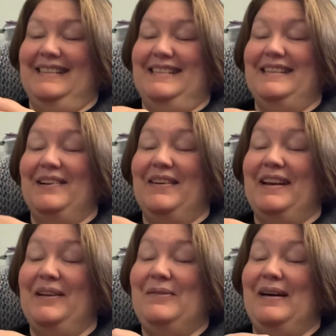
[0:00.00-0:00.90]
So
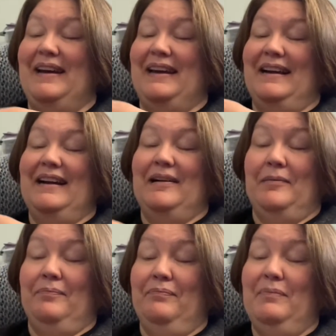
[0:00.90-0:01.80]
anyway,
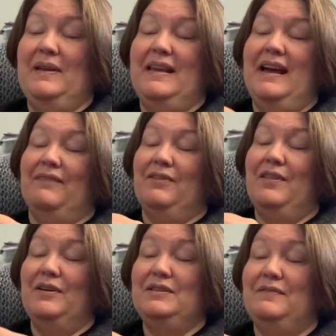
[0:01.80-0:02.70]
but yeah, for
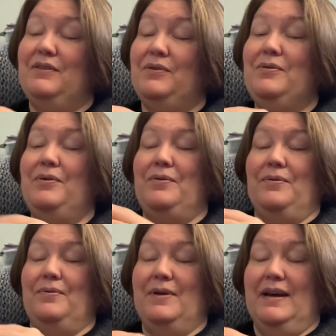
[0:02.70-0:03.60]
those of you
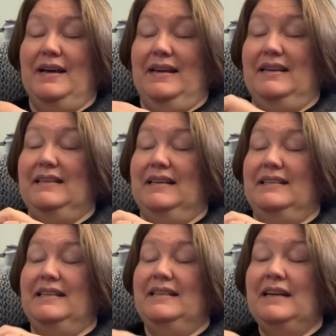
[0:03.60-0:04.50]
who
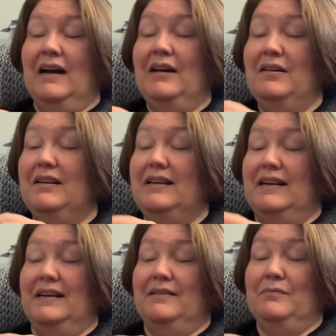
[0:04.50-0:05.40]
did not
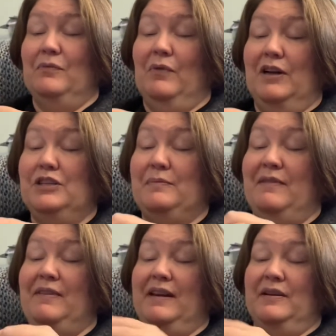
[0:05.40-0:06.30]
watch my
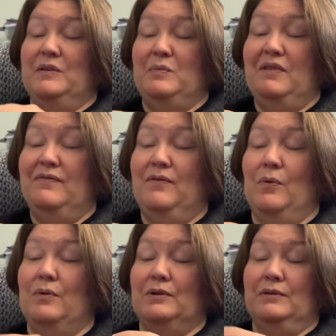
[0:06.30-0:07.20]
videos
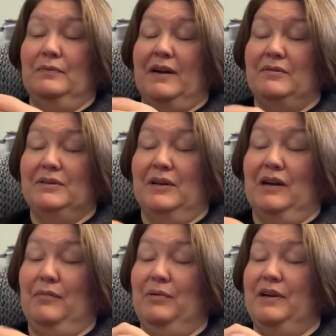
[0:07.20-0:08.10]
before, when I was on a
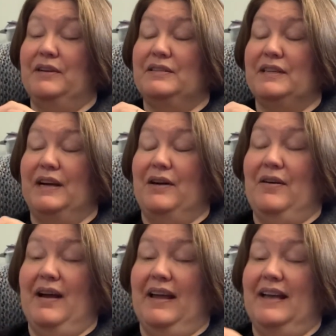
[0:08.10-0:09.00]
couple years ago,
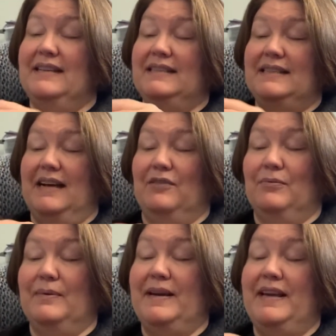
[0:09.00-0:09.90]
I guess a
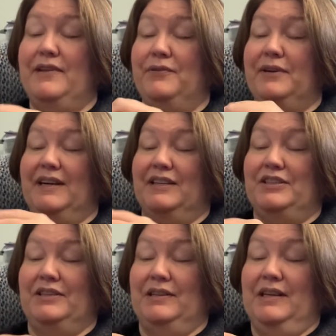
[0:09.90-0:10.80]

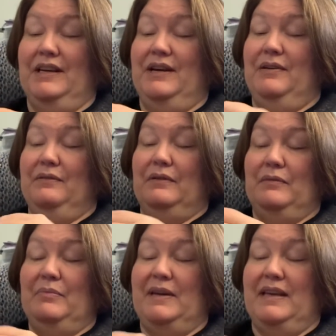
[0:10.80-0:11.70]
reintroduction
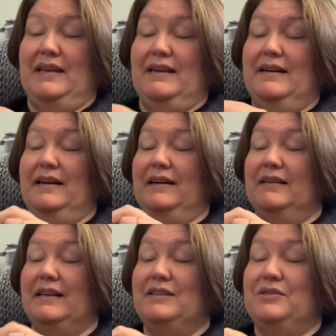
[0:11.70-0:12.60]
would be
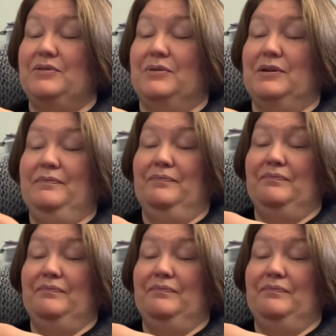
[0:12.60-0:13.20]
in store.